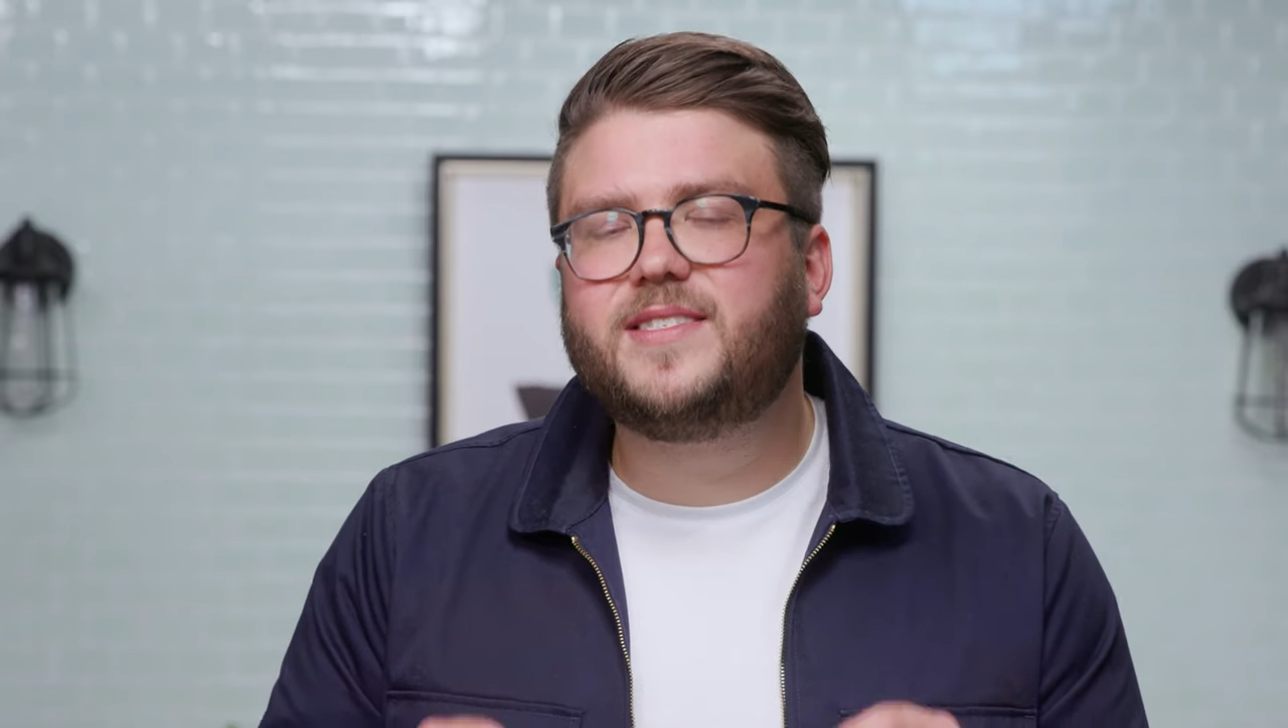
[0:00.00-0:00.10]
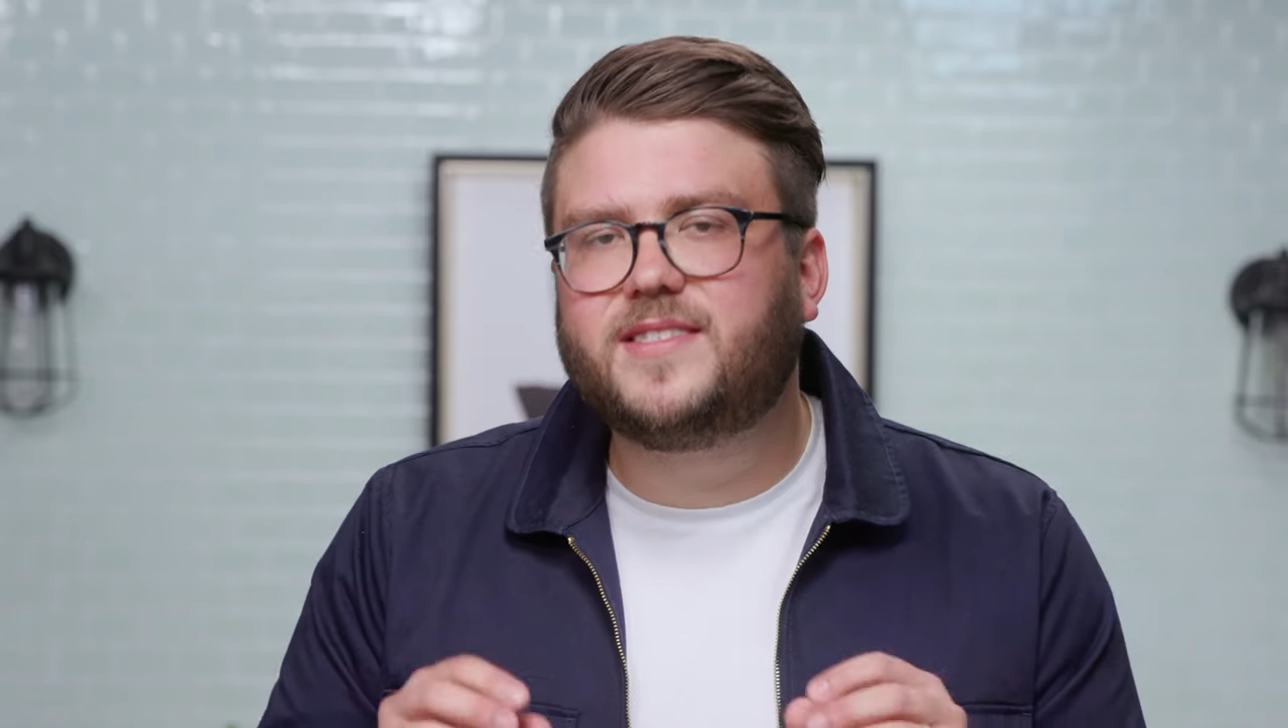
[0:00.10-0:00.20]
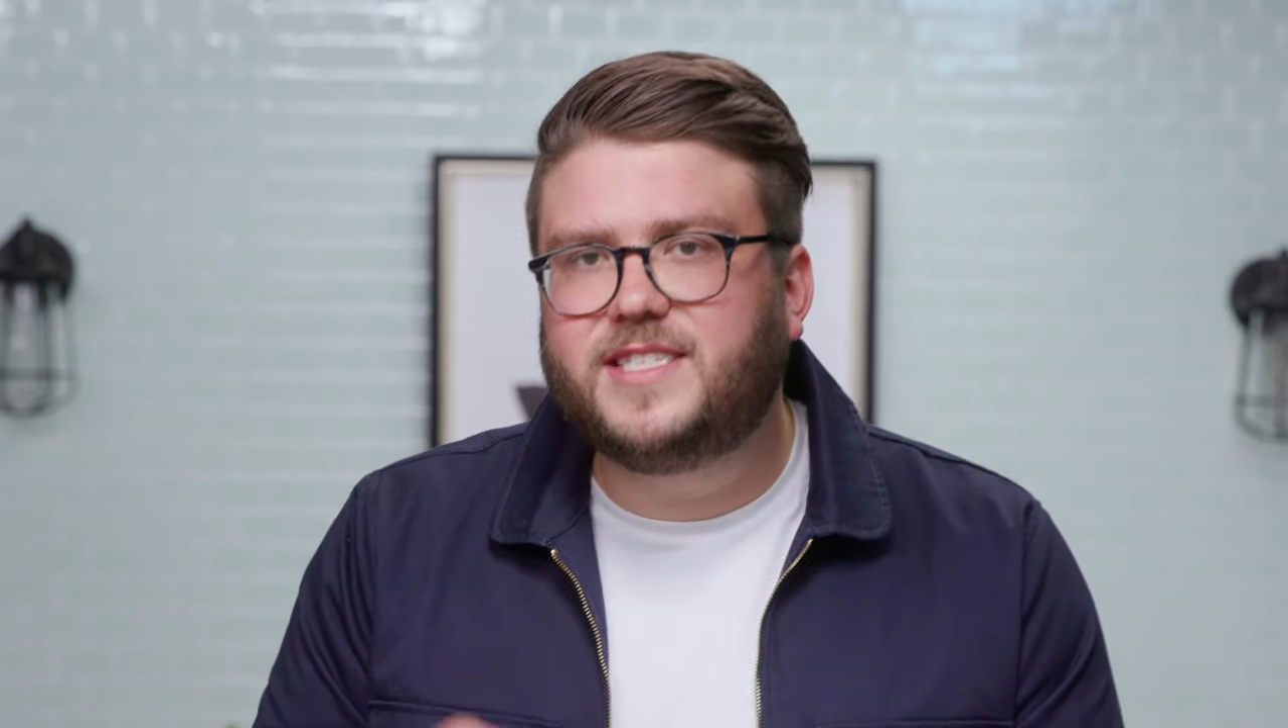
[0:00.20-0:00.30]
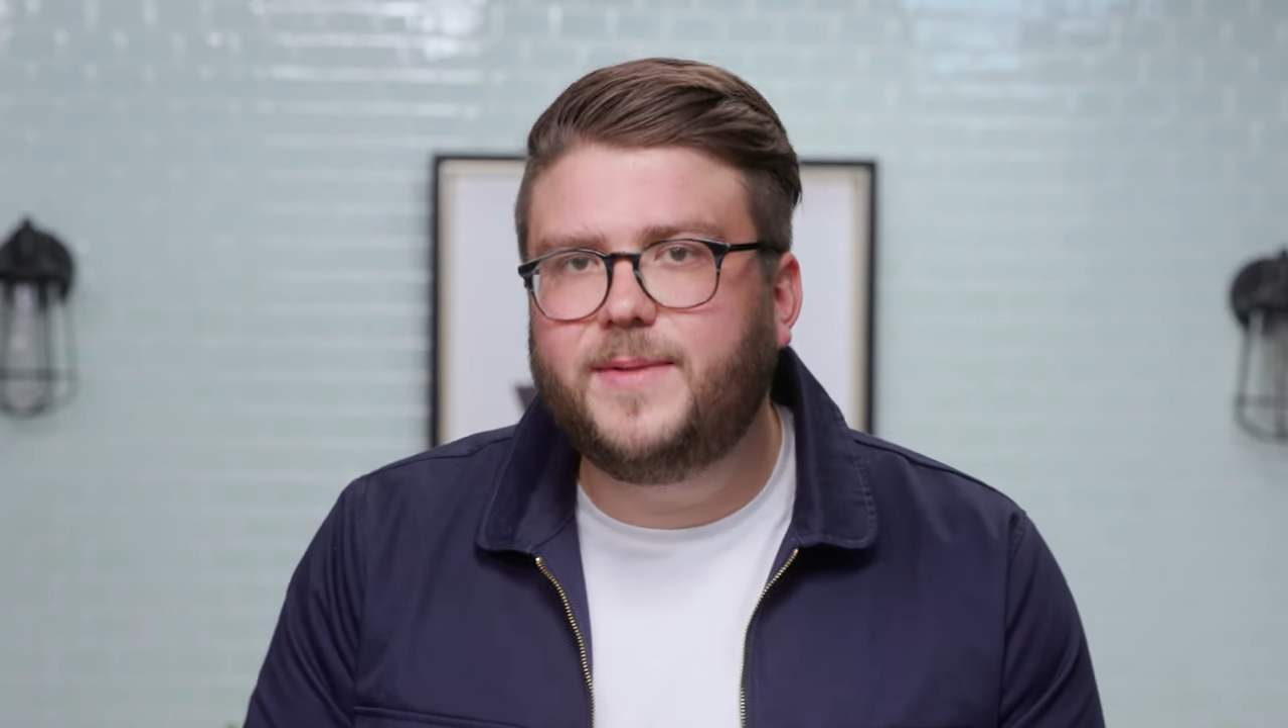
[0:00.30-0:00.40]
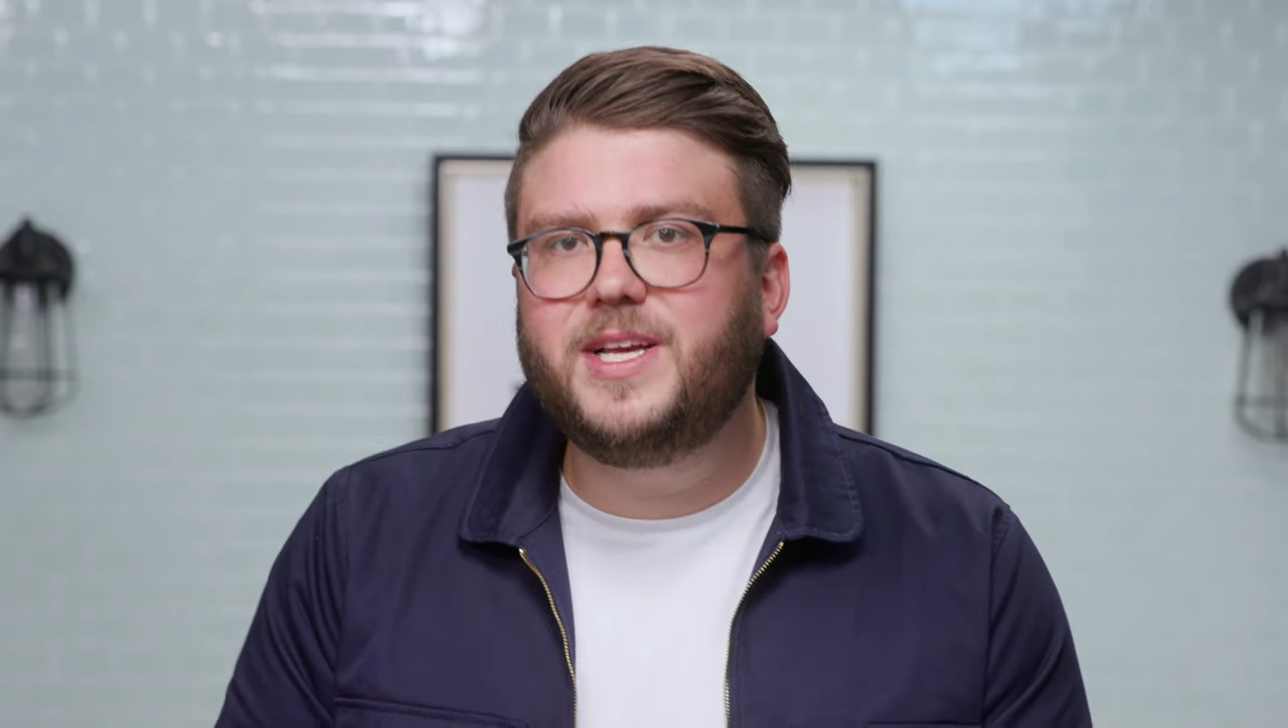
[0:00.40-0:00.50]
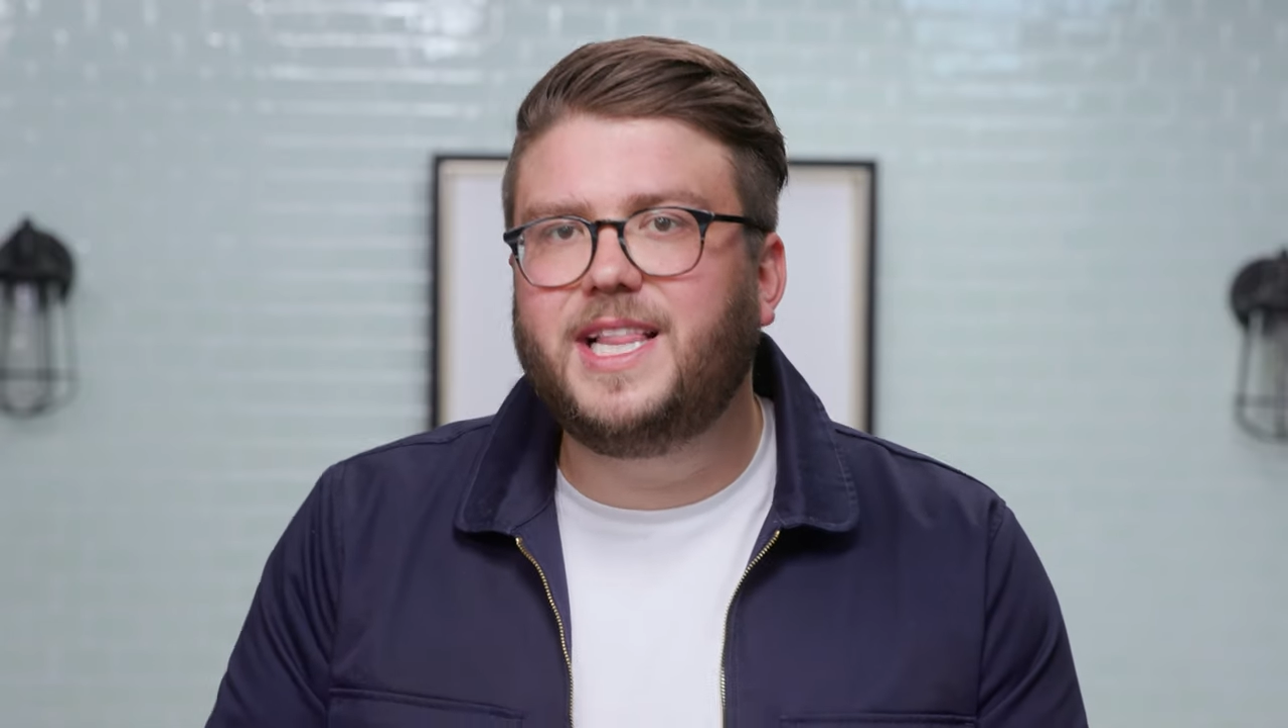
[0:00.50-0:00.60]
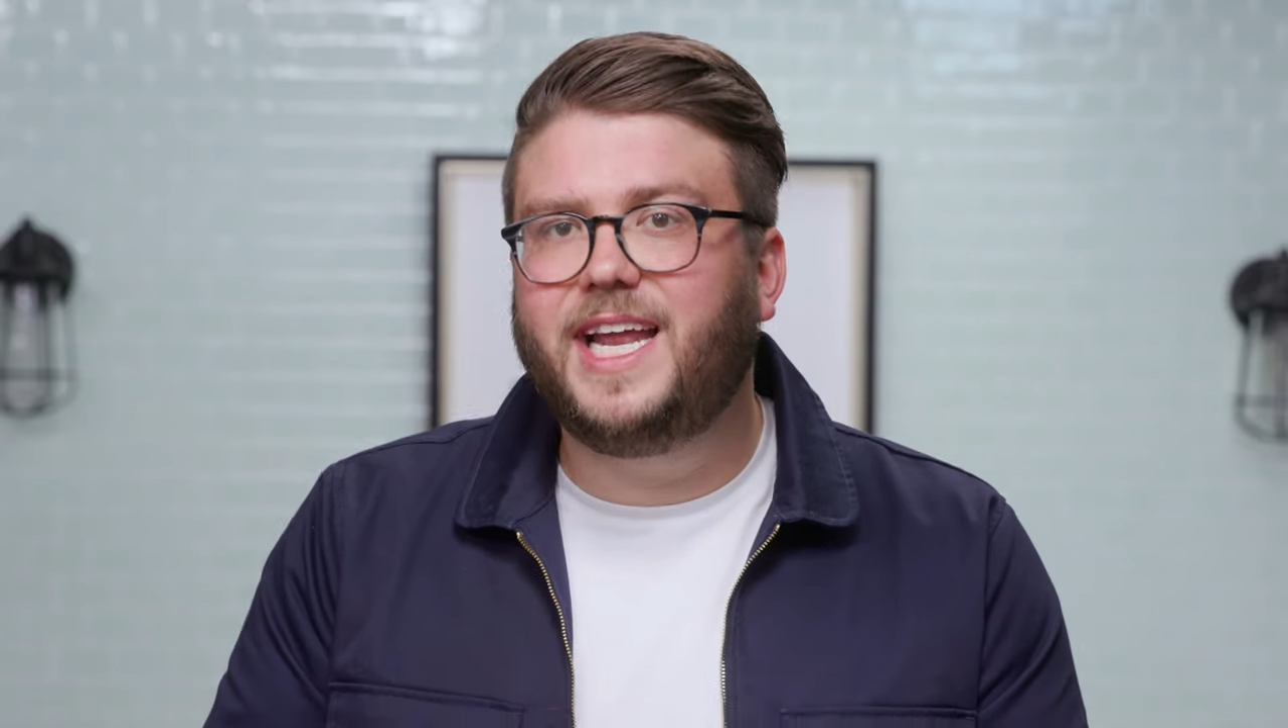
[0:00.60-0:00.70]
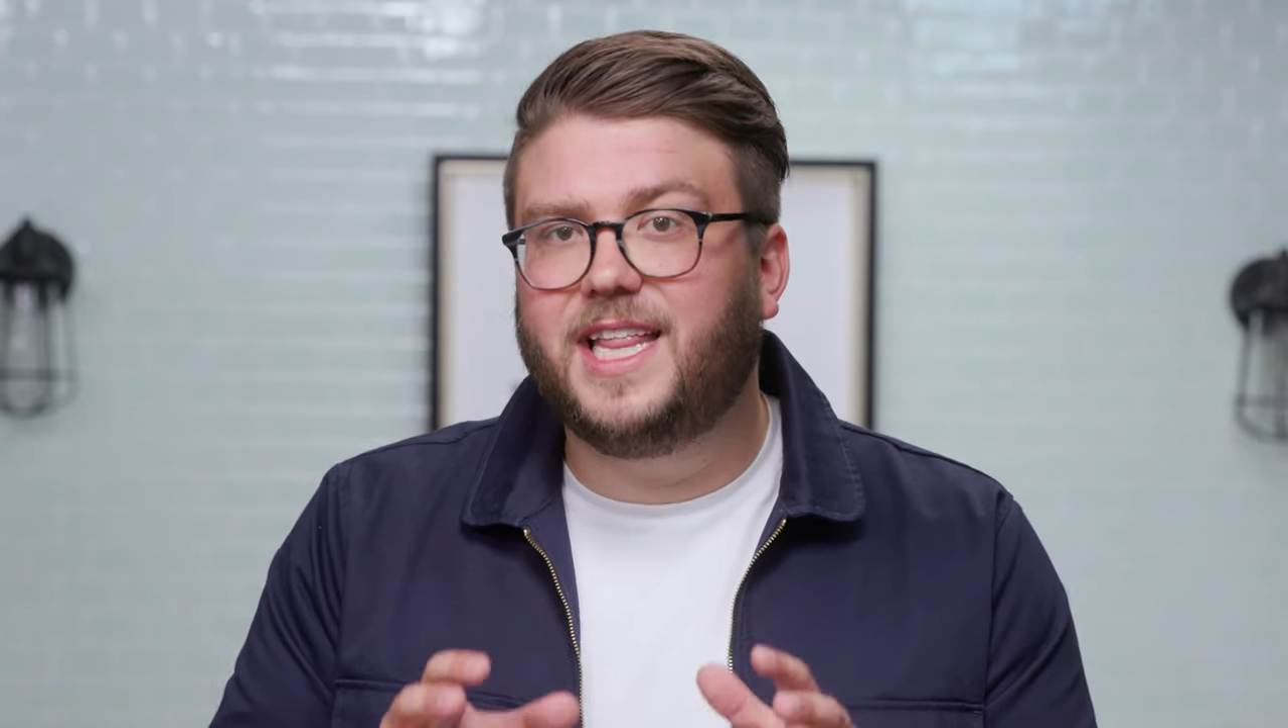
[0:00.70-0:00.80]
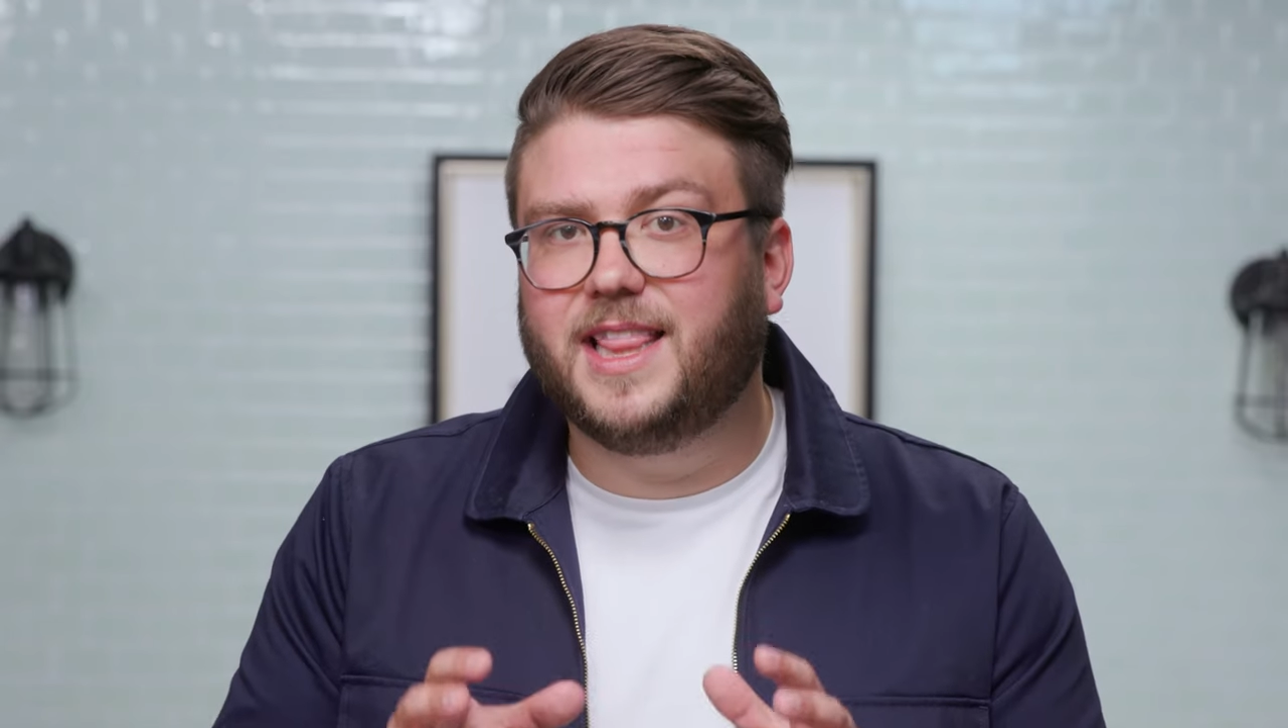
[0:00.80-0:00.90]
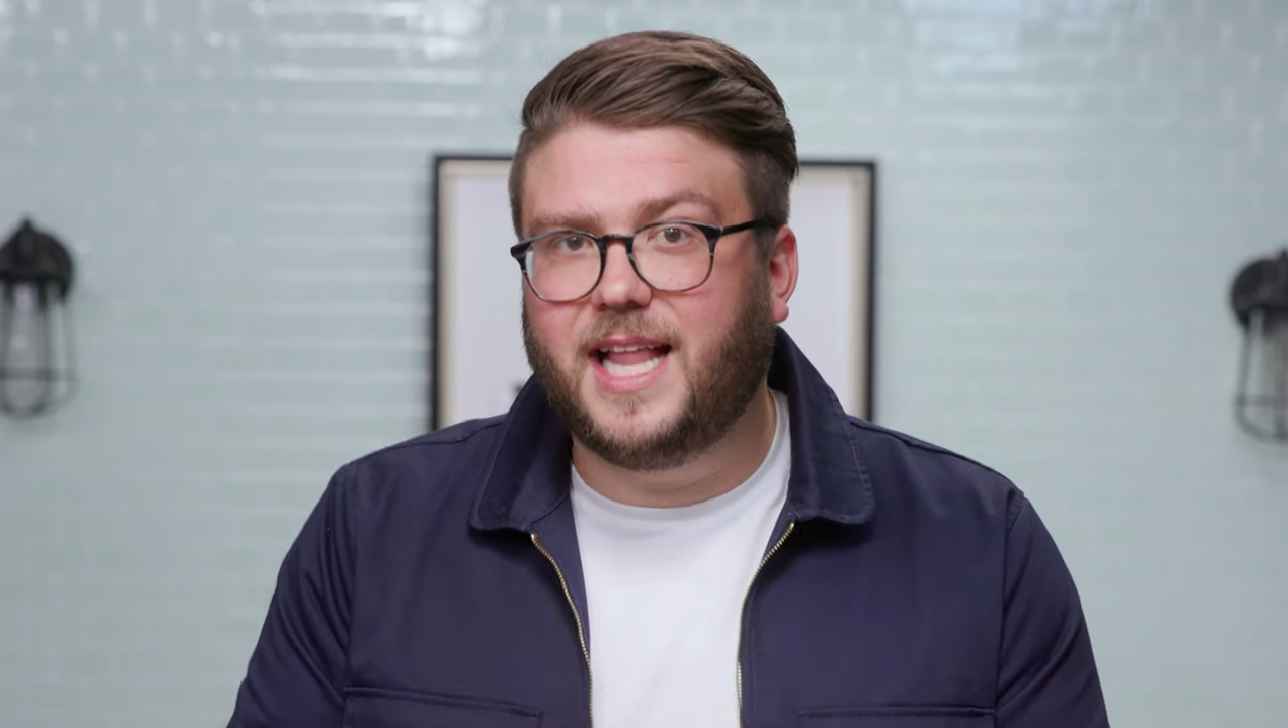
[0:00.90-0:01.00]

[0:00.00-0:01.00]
simulated